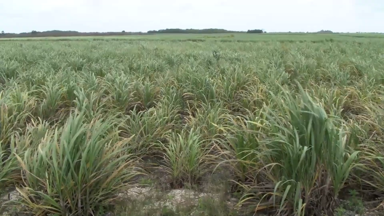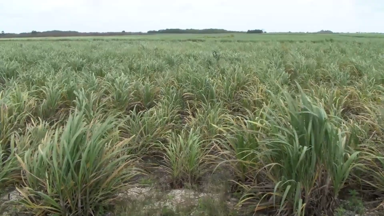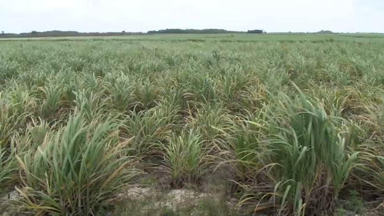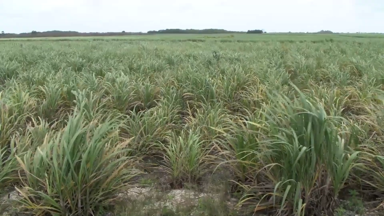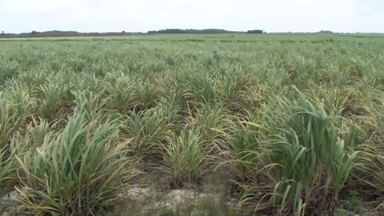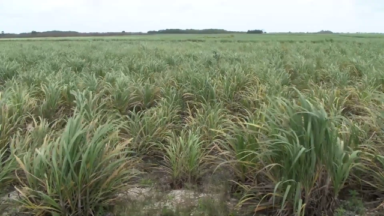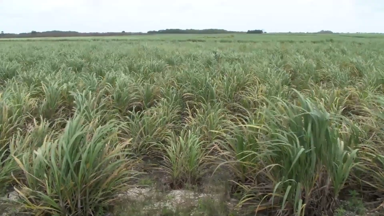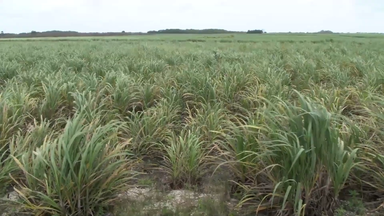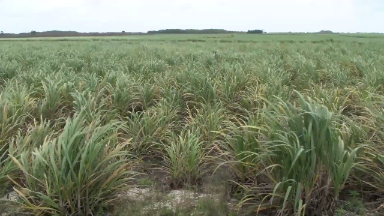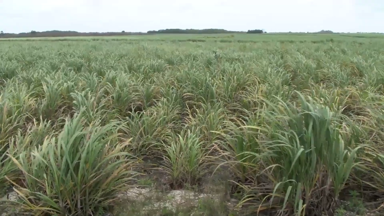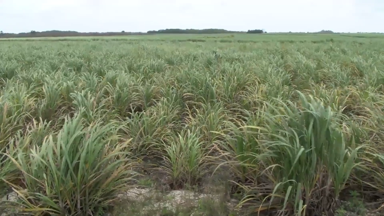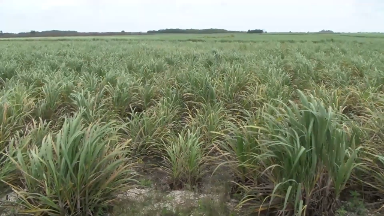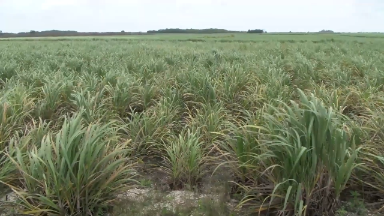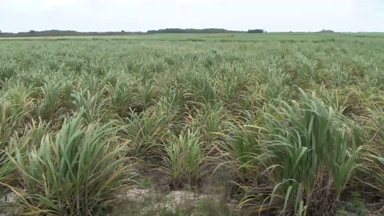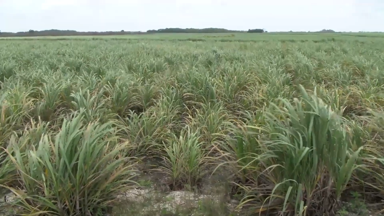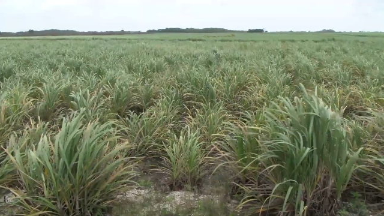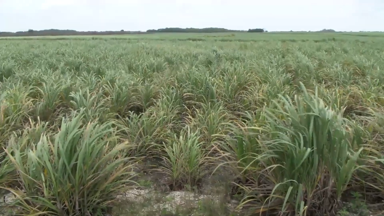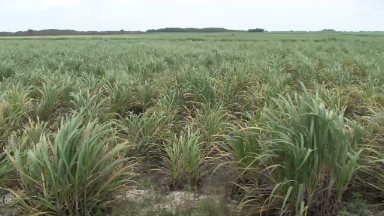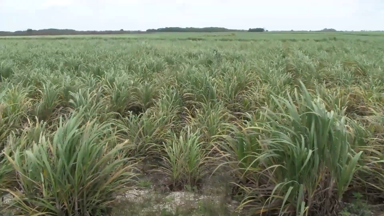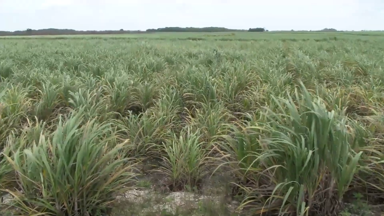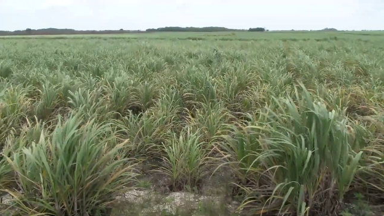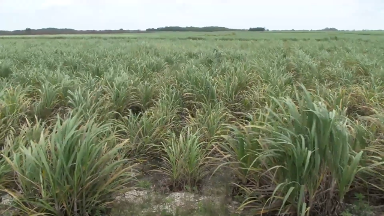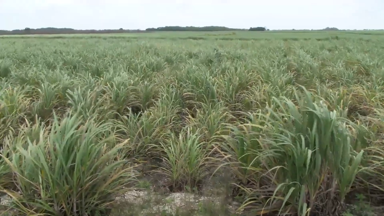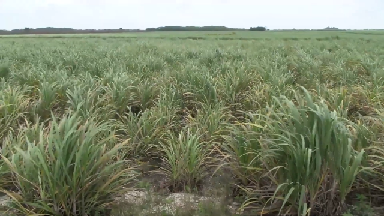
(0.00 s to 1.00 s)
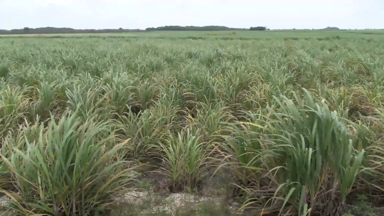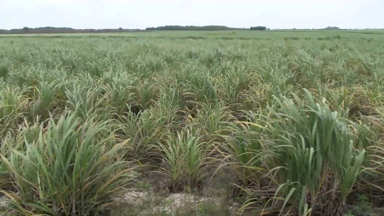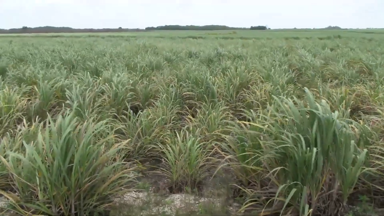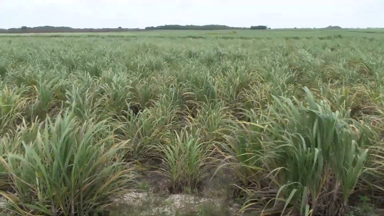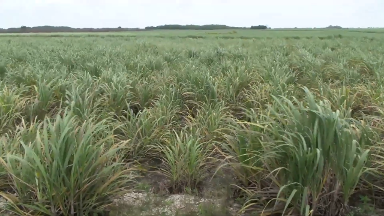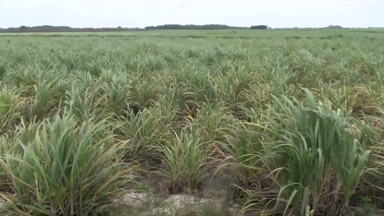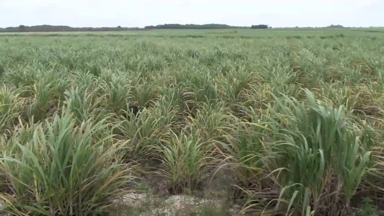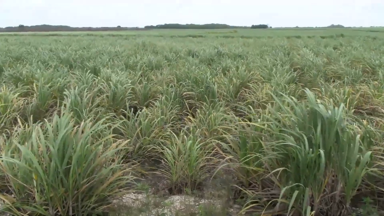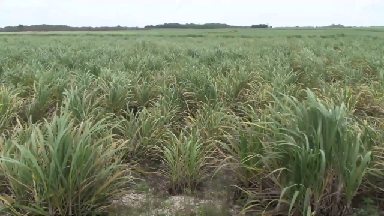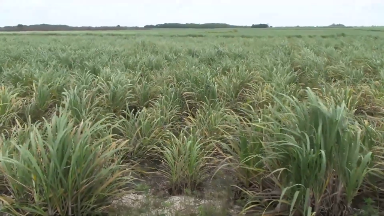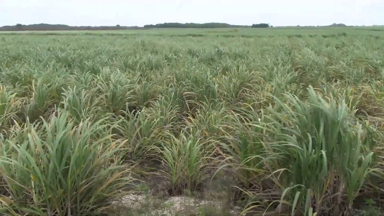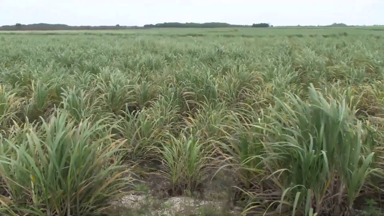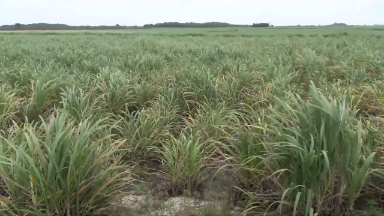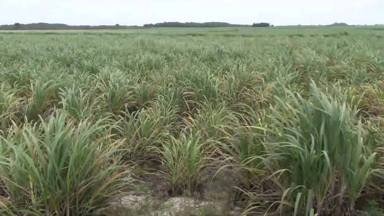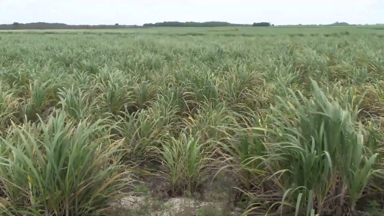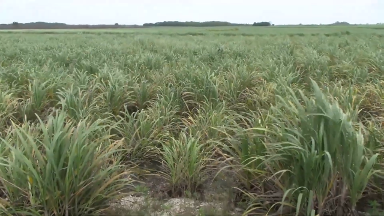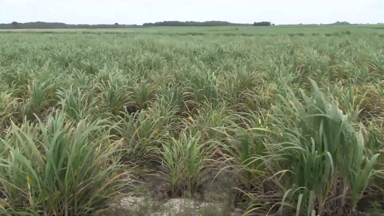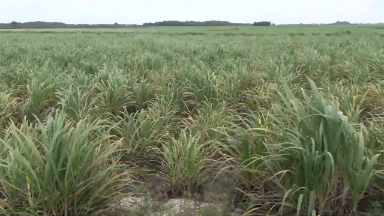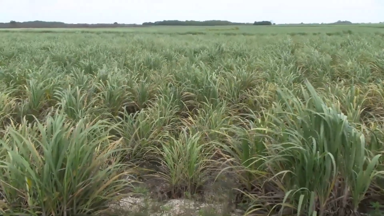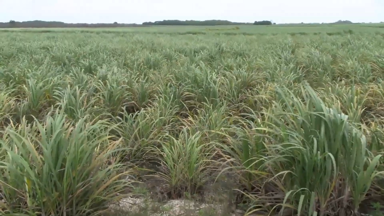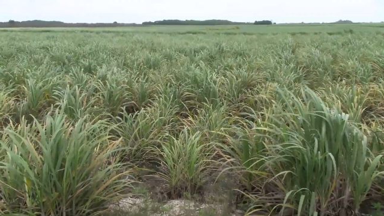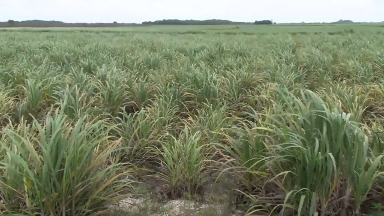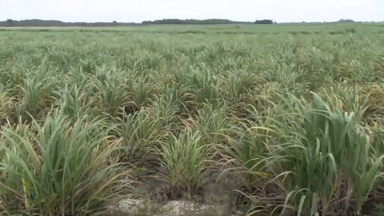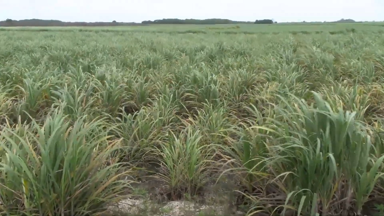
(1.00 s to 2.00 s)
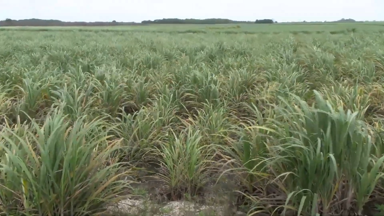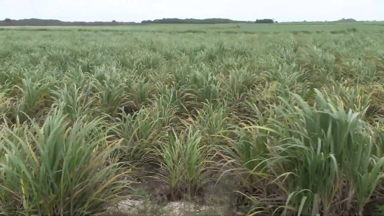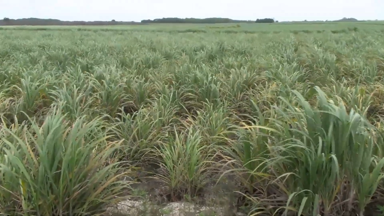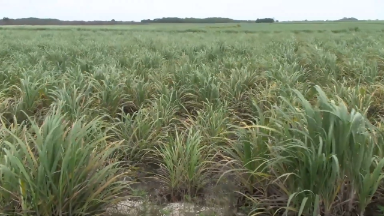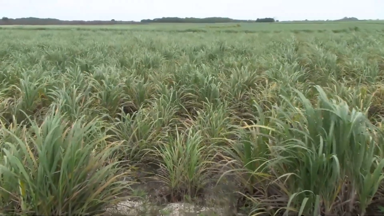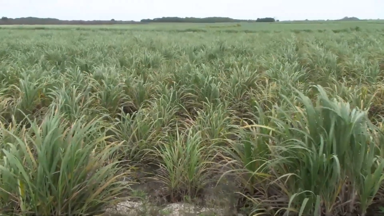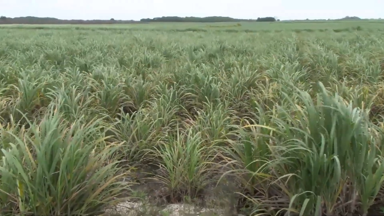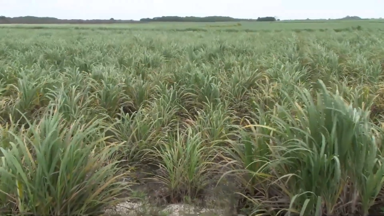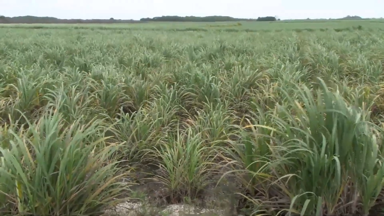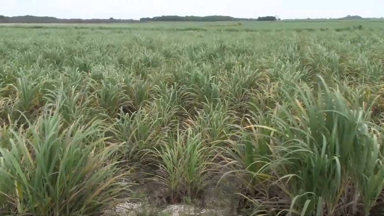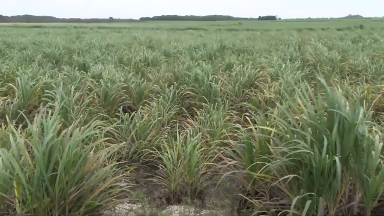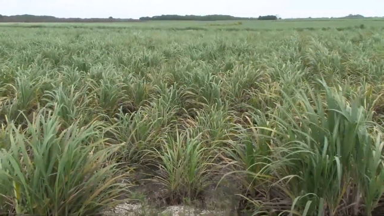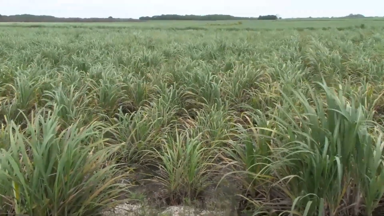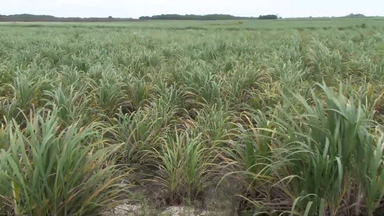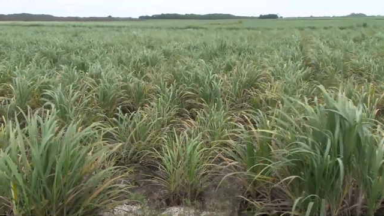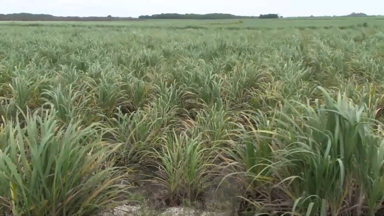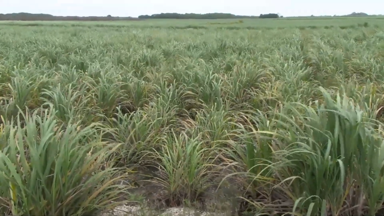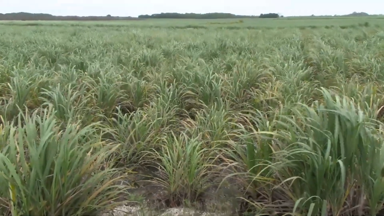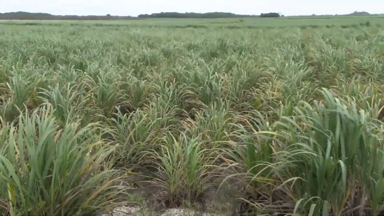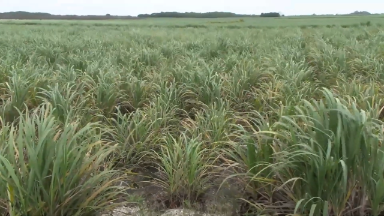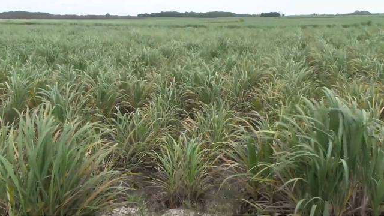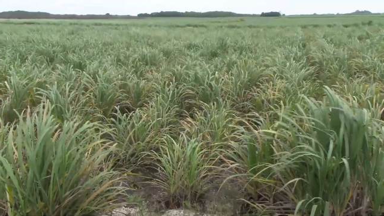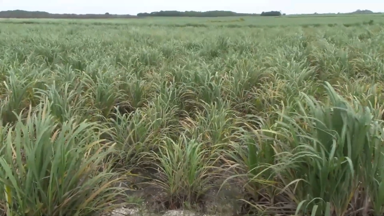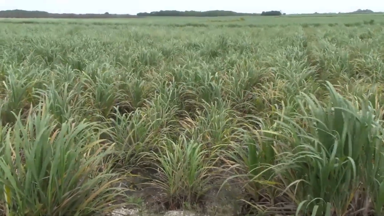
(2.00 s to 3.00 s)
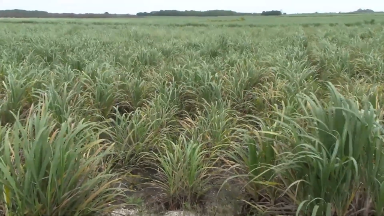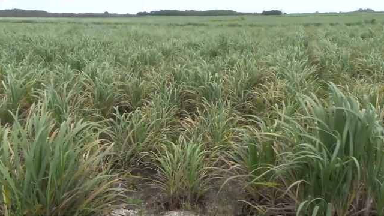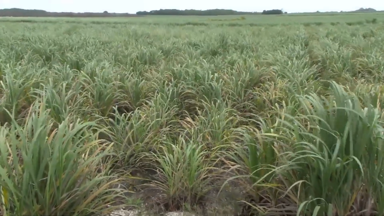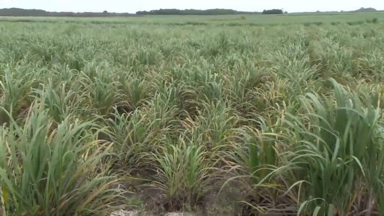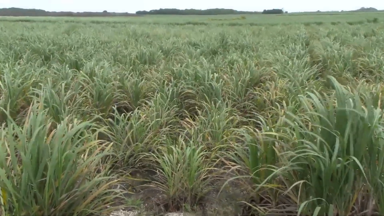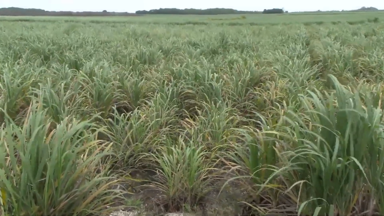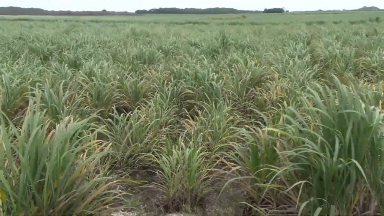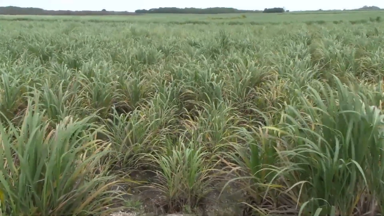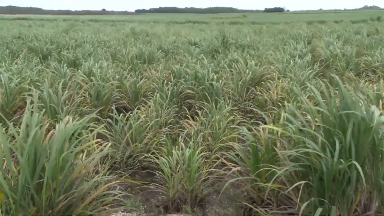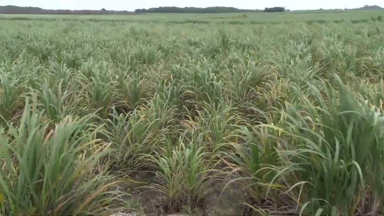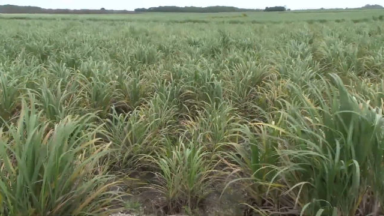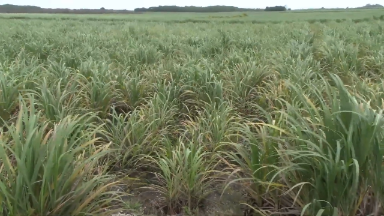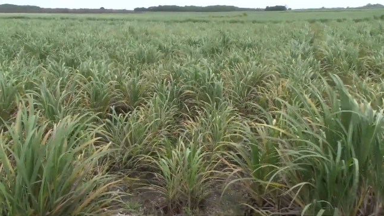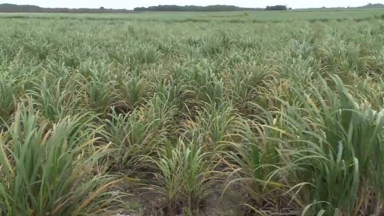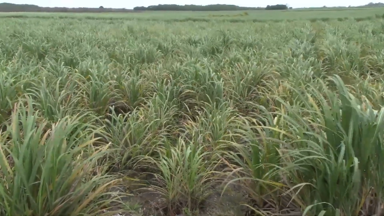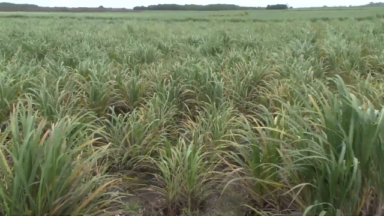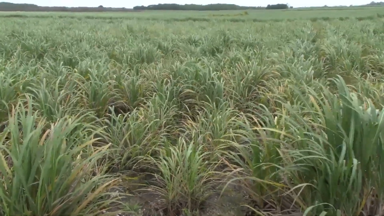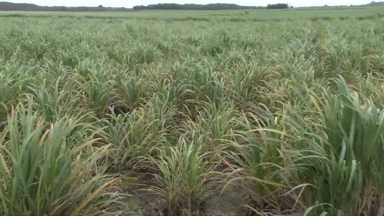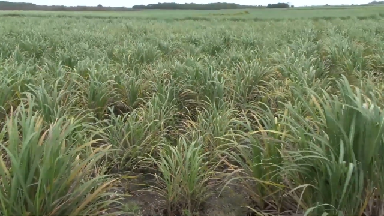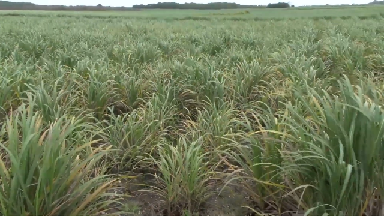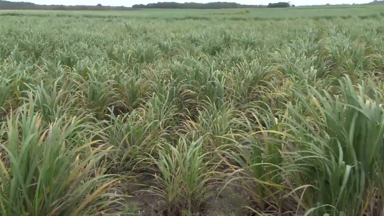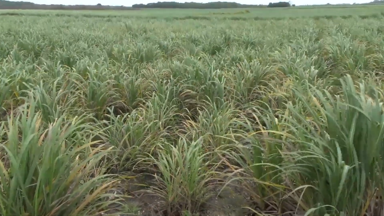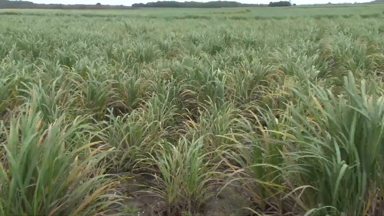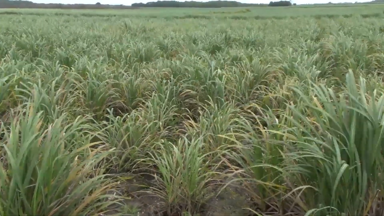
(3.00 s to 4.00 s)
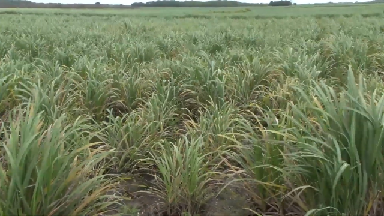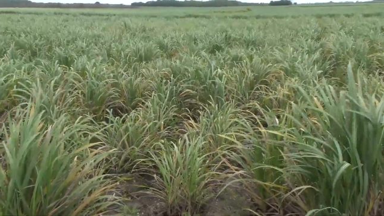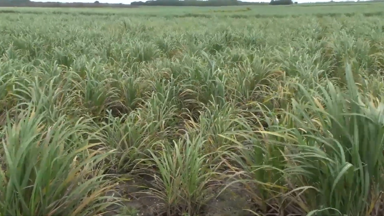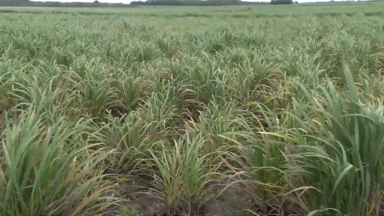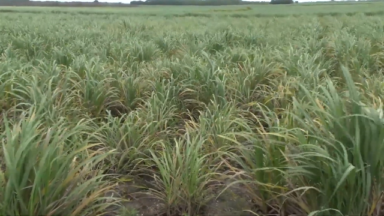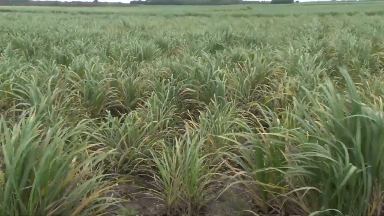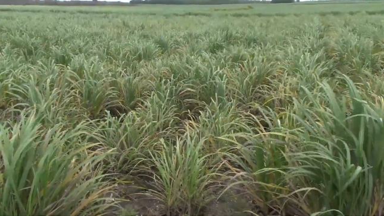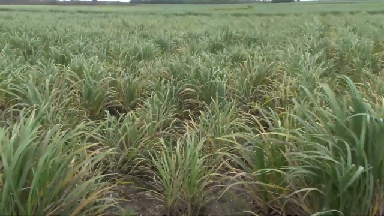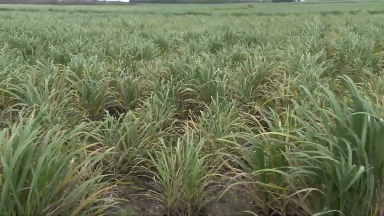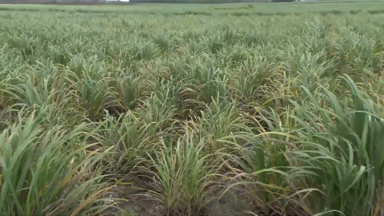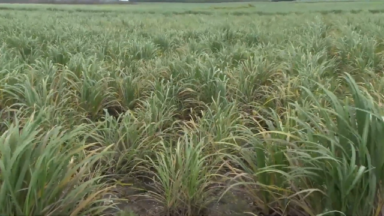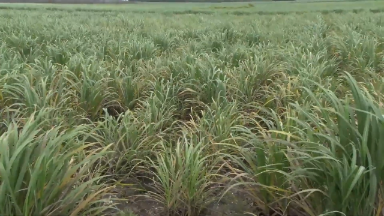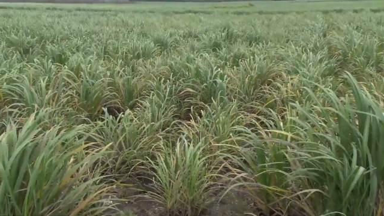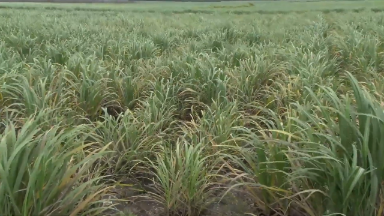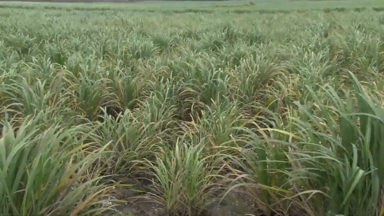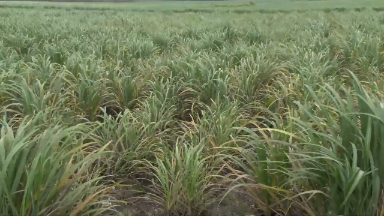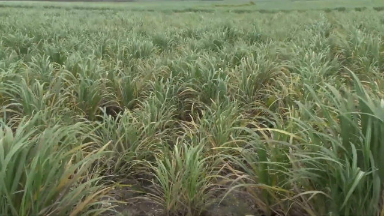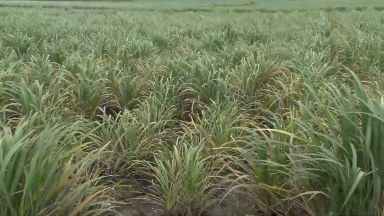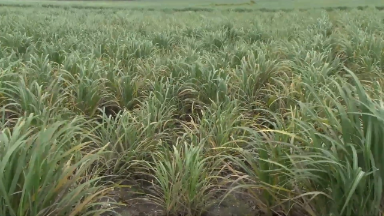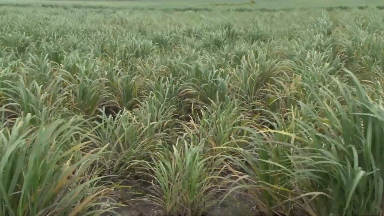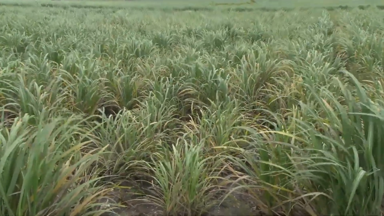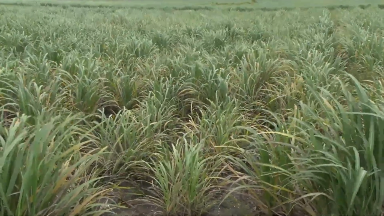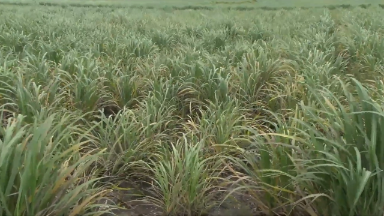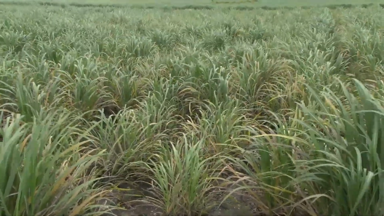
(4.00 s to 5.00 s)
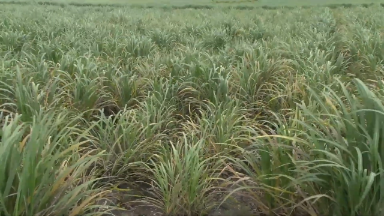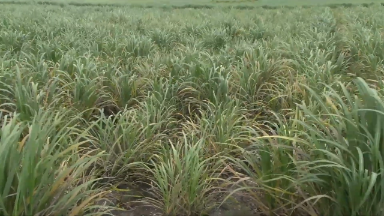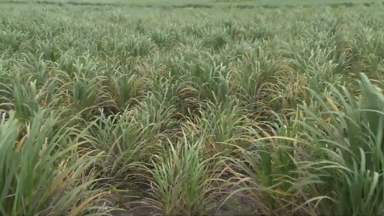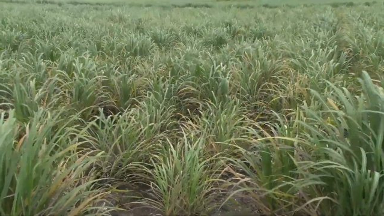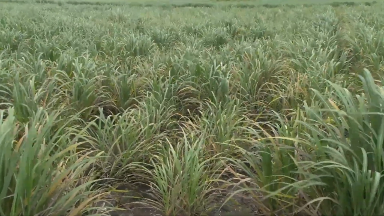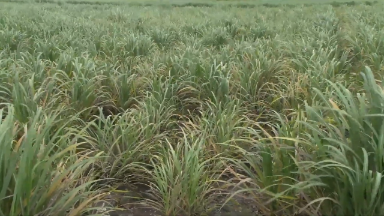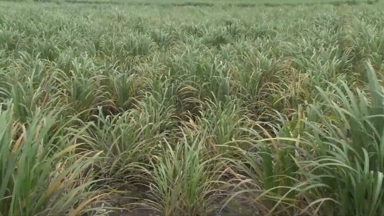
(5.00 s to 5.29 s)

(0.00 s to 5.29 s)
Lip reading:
No face is visible, so there are no lips to read.